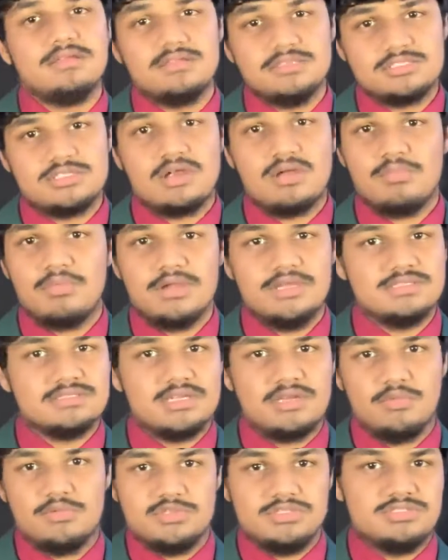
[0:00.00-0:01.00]
Tom Brady's
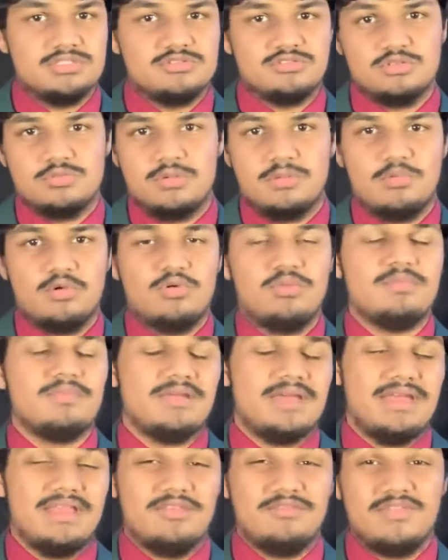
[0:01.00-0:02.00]
gonna win this year's Super Bowl.
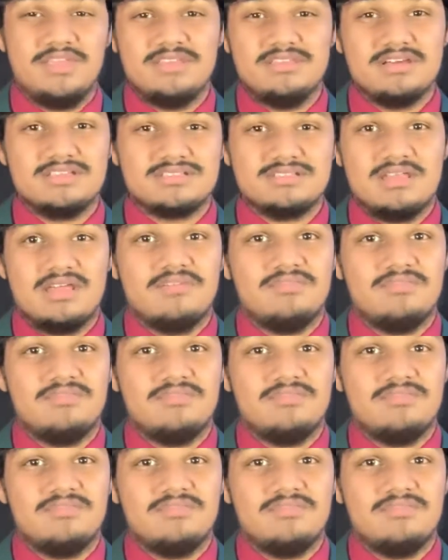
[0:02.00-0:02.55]
And if he does that,